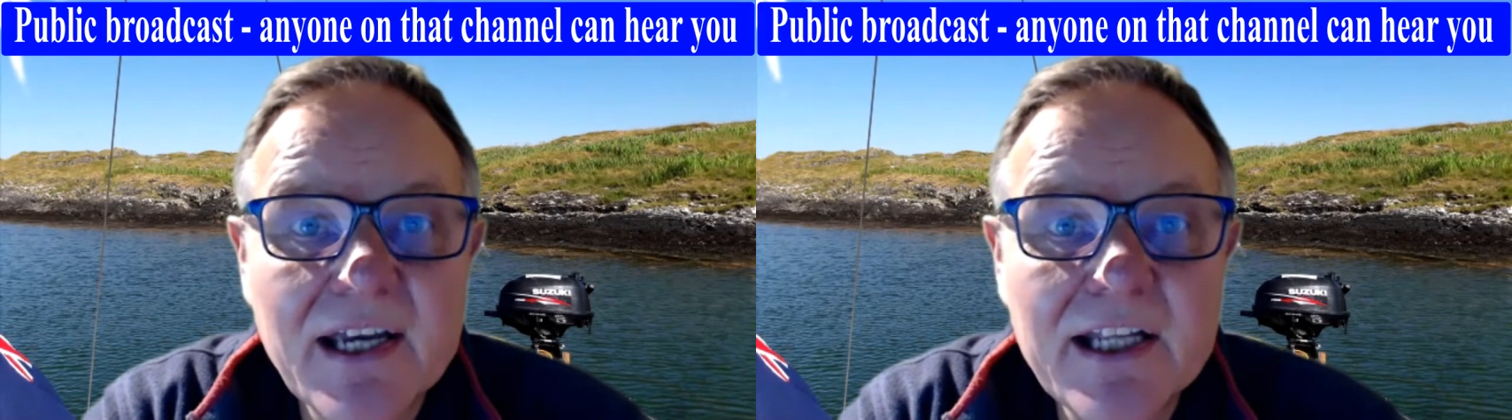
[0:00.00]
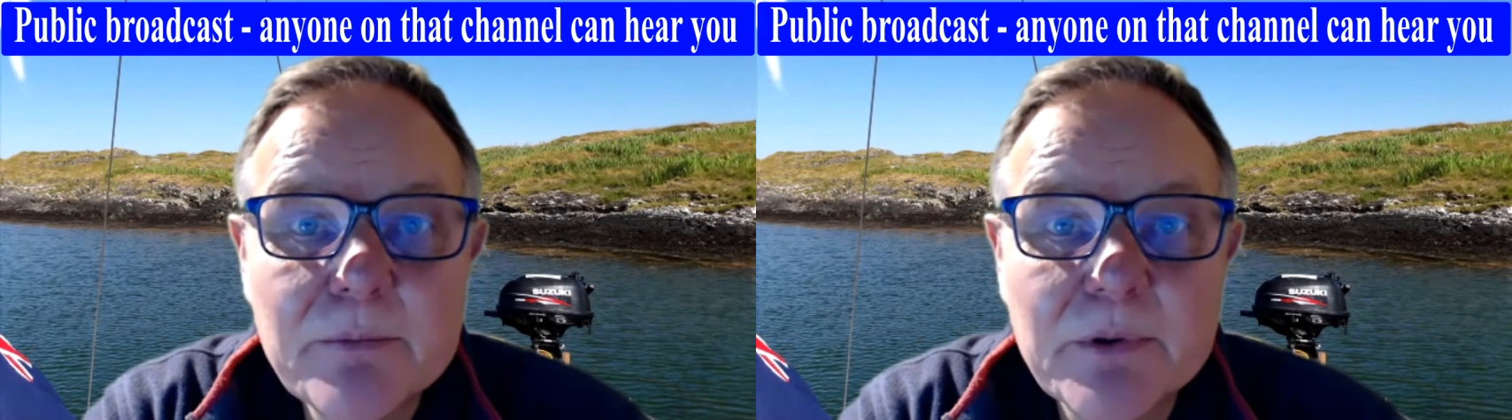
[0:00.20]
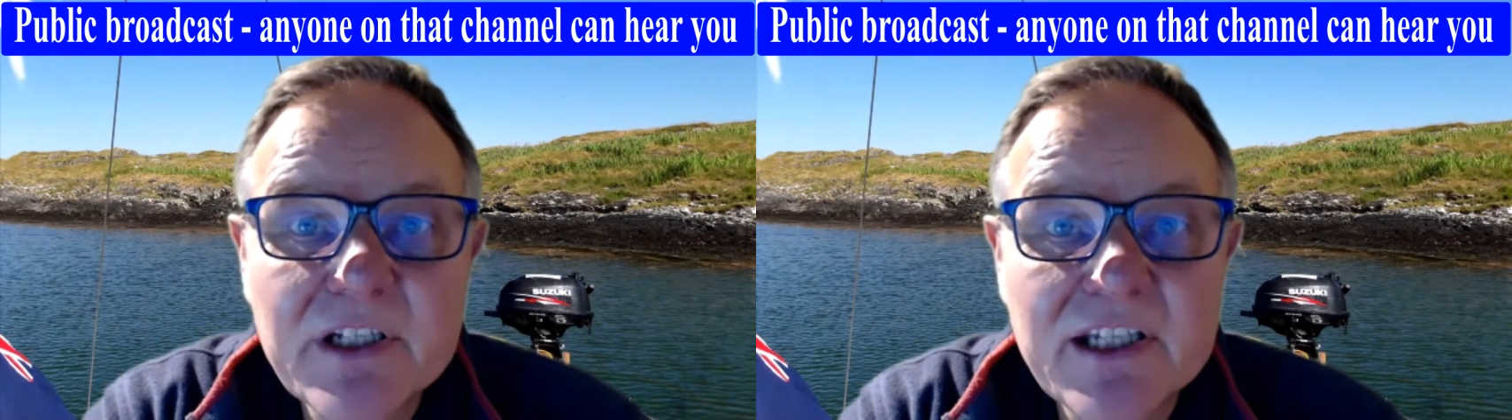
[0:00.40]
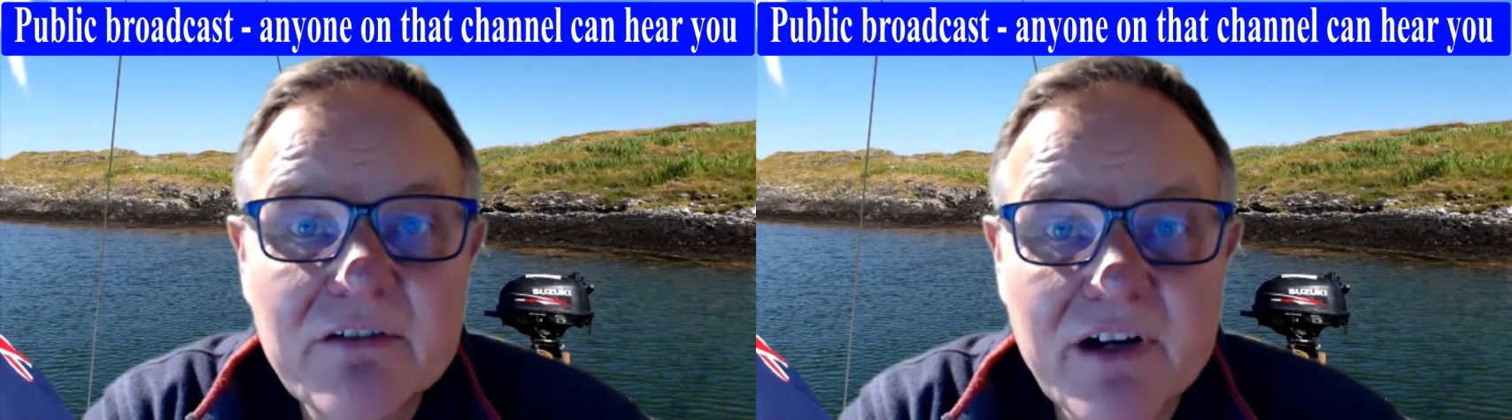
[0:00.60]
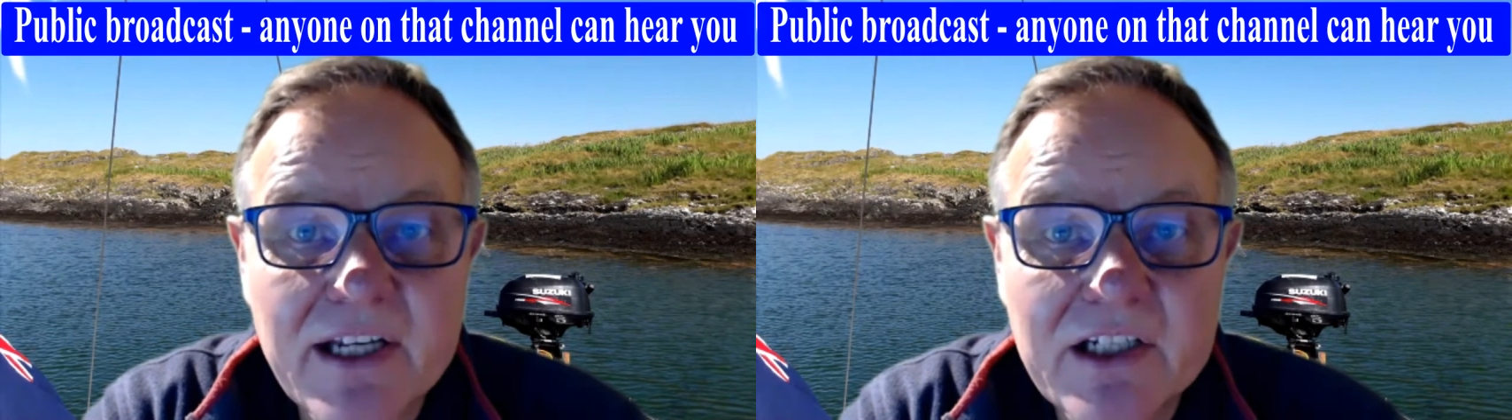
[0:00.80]
Anybody in
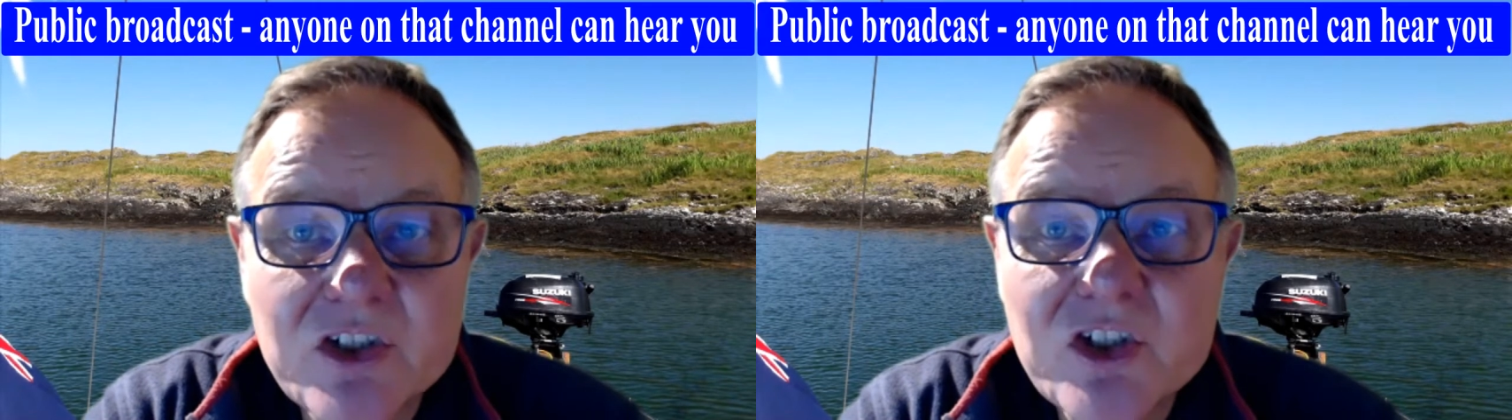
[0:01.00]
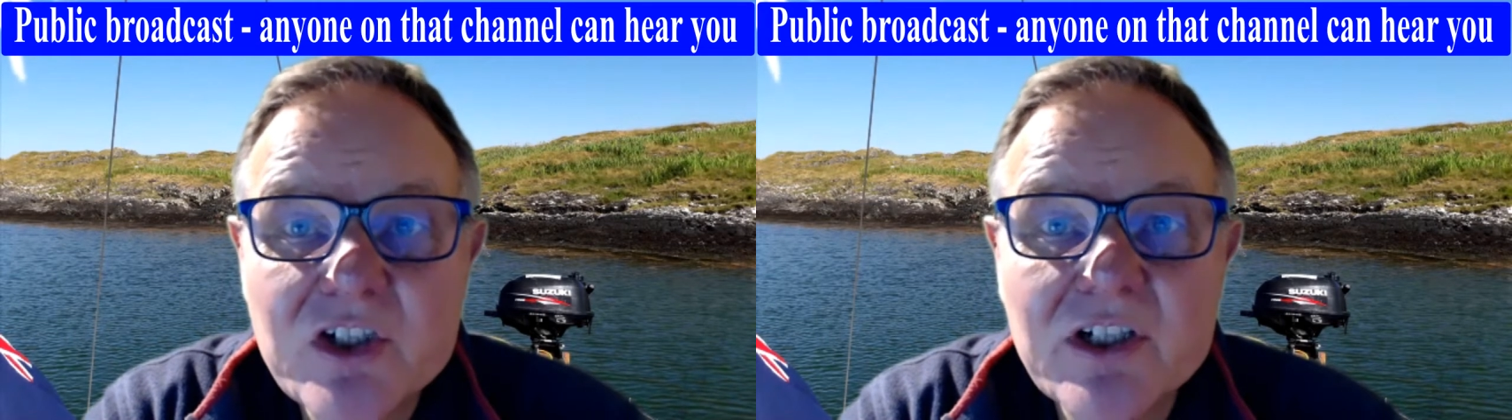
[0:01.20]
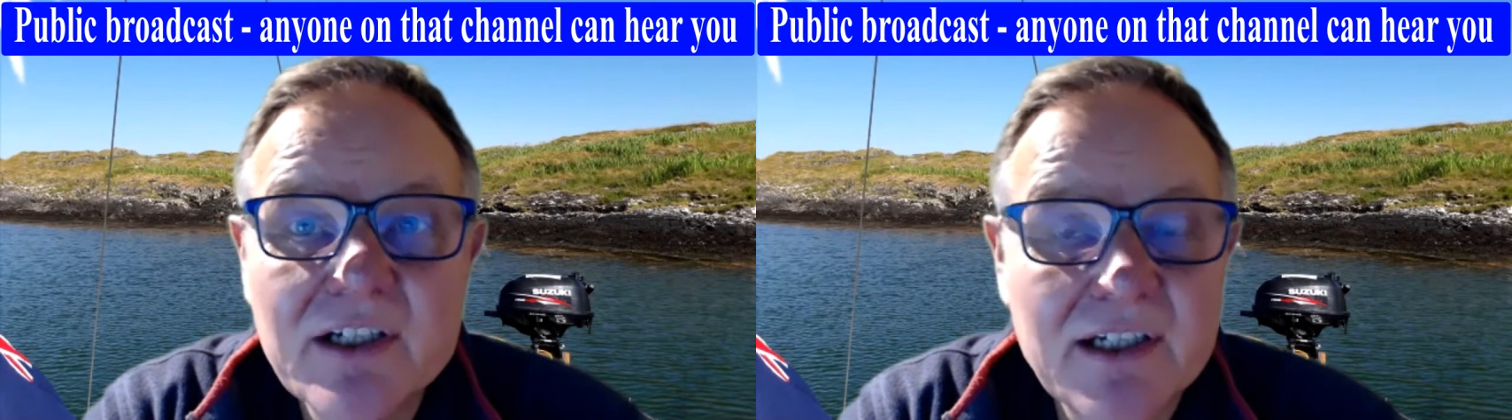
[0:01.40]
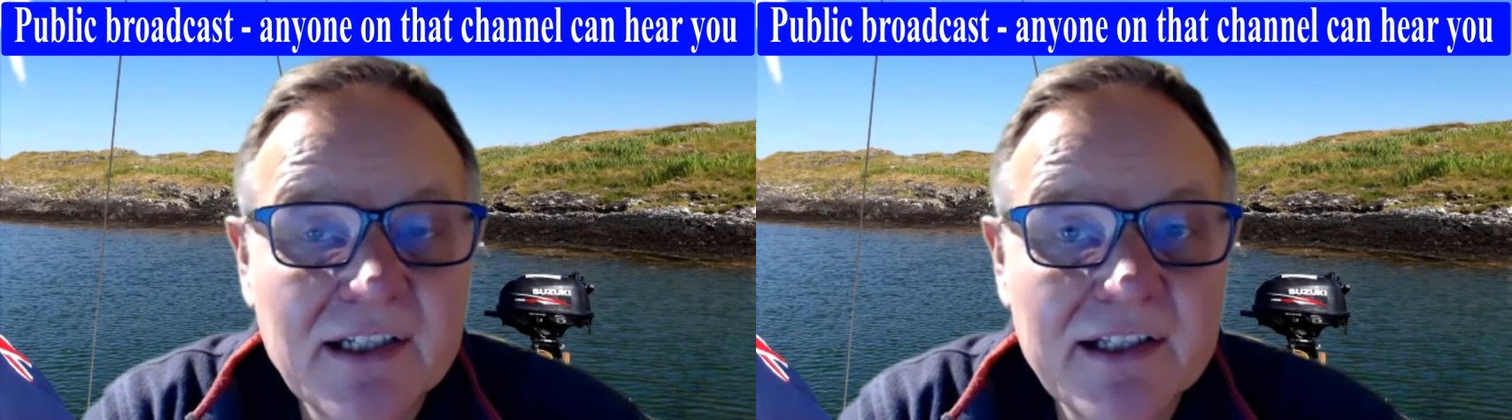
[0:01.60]
range and